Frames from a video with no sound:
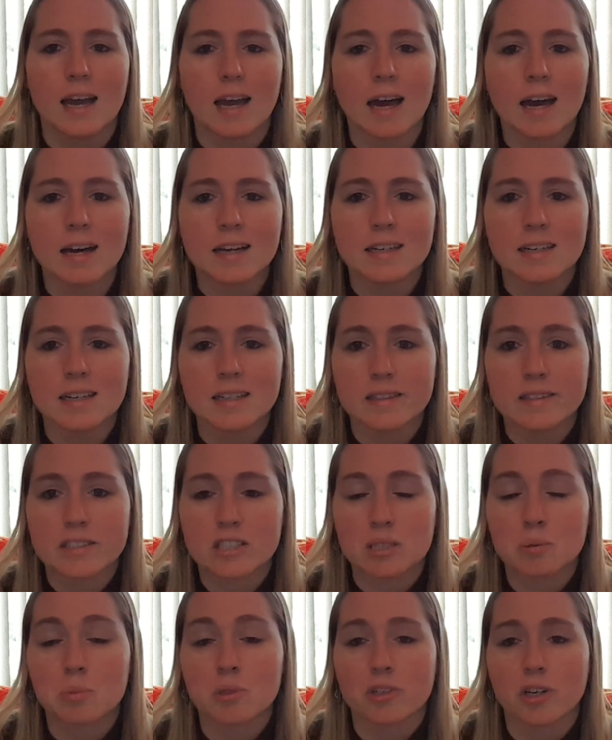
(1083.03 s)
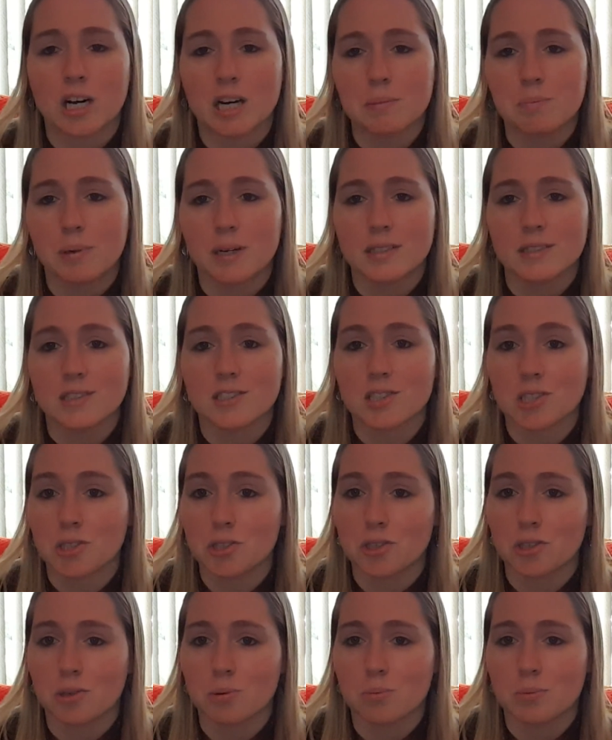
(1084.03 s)
and hit the subscribe button so
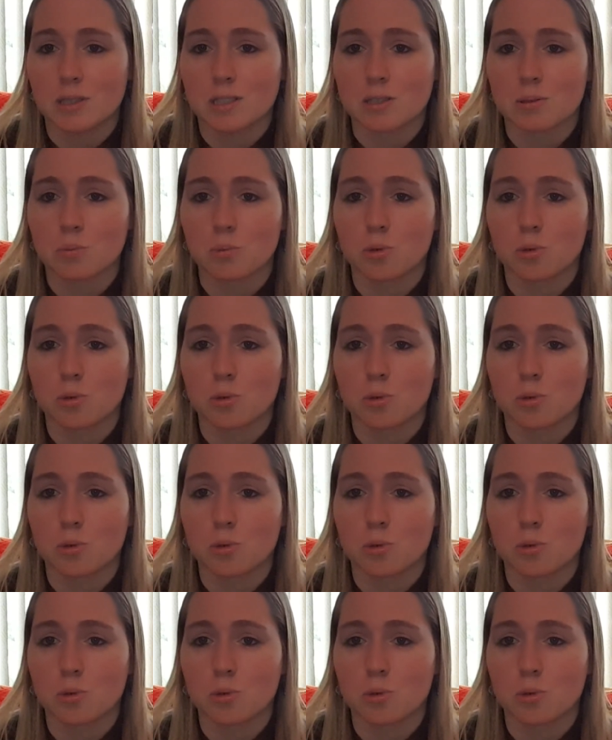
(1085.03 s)
you don't miss